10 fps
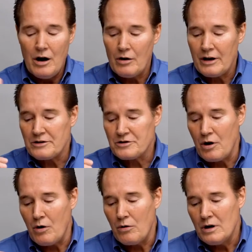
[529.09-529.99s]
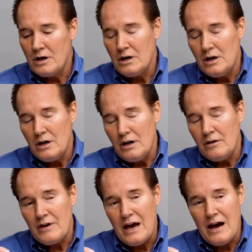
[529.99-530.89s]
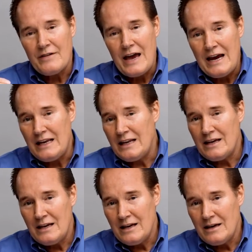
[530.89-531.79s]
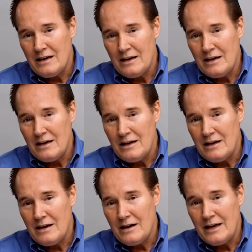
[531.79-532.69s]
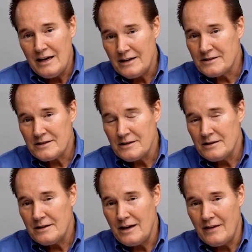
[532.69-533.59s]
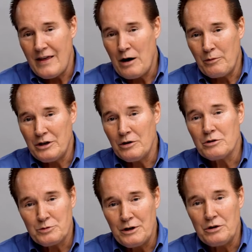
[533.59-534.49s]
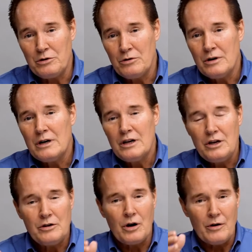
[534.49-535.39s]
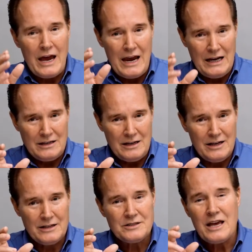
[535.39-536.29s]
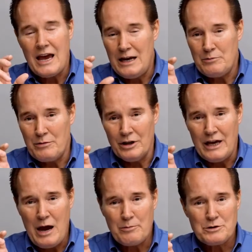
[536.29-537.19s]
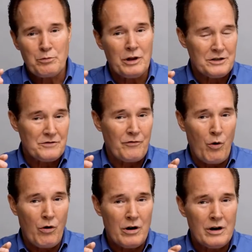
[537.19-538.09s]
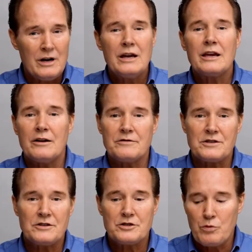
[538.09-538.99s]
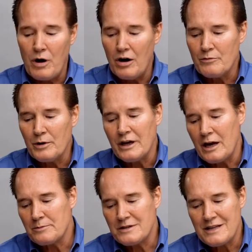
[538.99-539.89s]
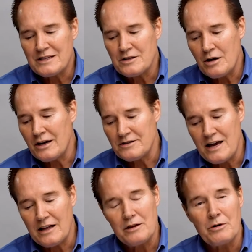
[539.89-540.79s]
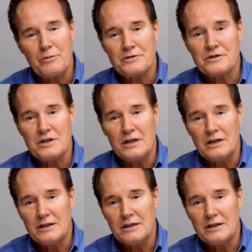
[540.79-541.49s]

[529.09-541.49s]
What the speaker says: Okay, so if you have 8 hits in that window, which we do, you go 8 hits, 8 milliamps plus 4 gives us 12 milliamps, and that's exactly what we see.